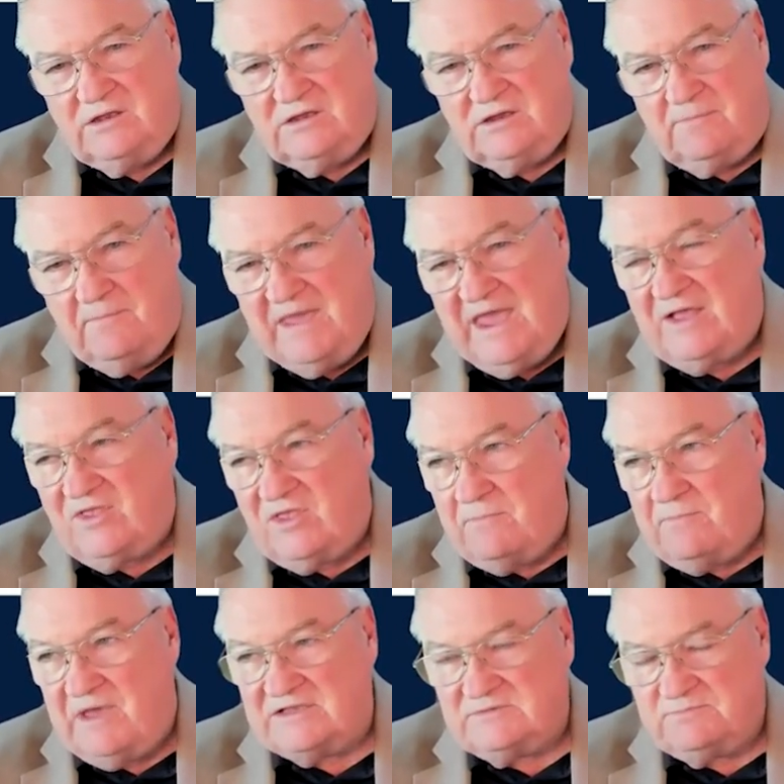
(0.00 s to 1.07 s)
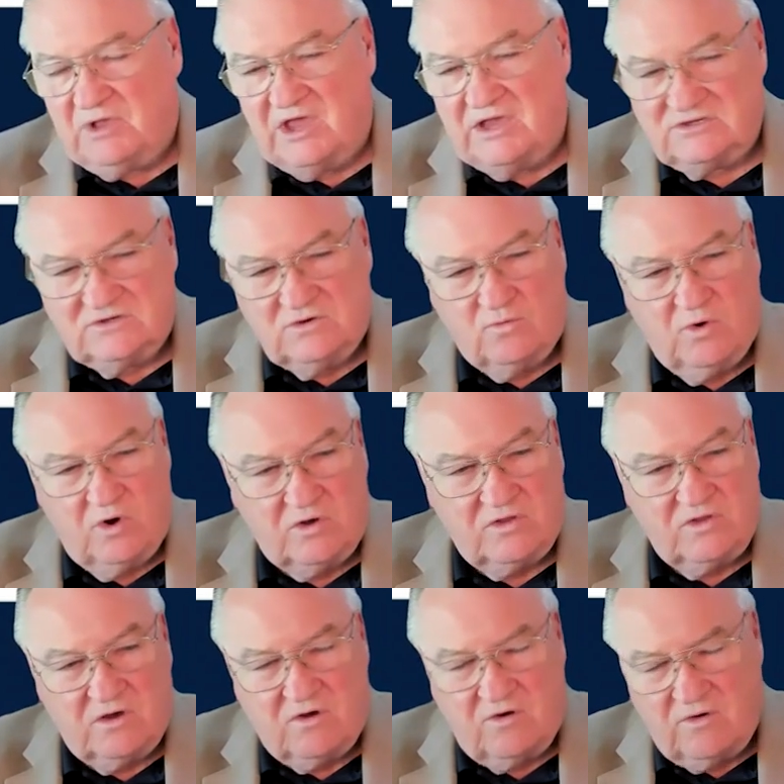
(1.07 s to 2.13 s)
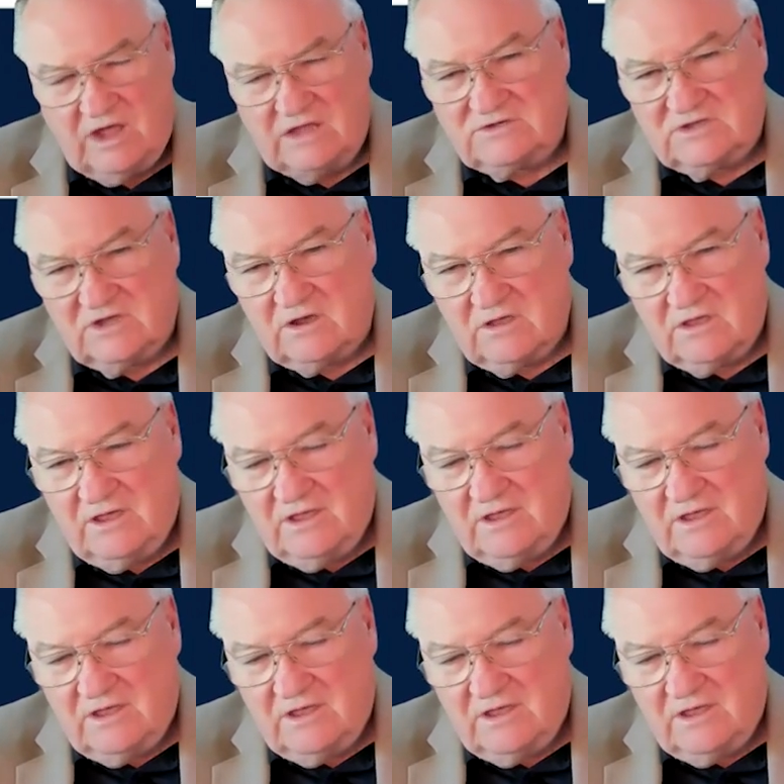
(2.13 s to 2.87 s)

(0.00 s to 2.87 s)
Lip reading: to make the best place to work that creates the